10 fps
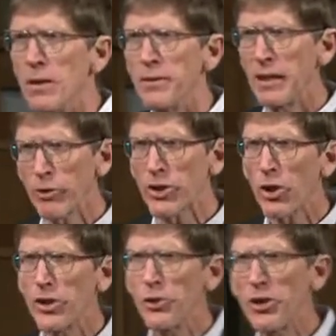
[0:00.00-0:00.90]
Did it ever
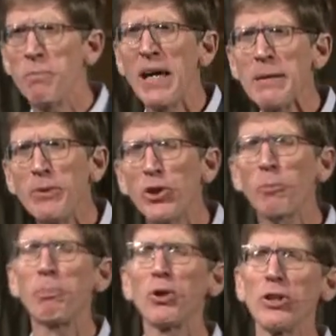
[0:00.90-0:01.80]
occur to you that maybe your
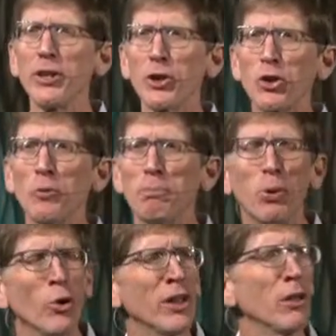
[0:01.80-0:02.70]
political
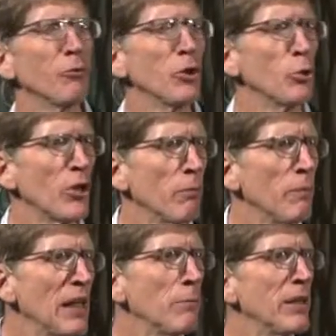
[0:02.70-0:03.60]
point of view, that
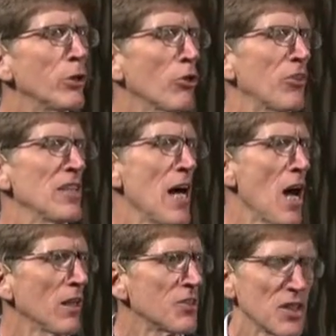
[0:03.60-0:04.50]
maybe your
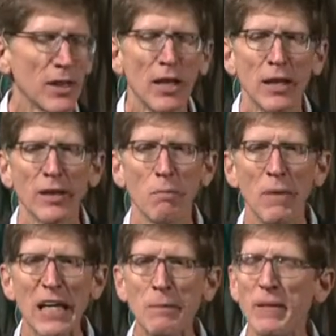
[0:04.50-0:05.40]
theology, that
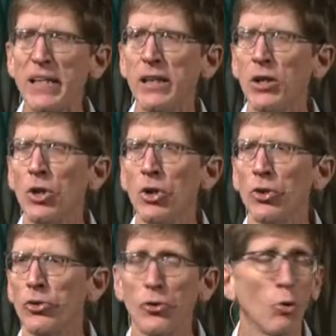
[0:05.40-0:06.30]
maybe
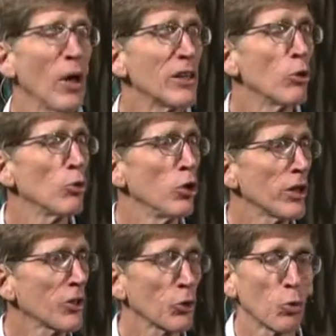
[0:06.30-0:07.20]
the way you
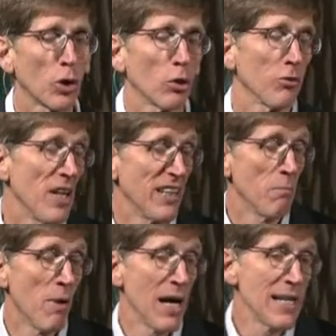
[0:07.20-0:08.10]
look at the world, that it
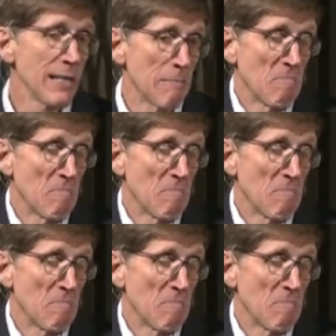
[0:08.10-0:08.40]
might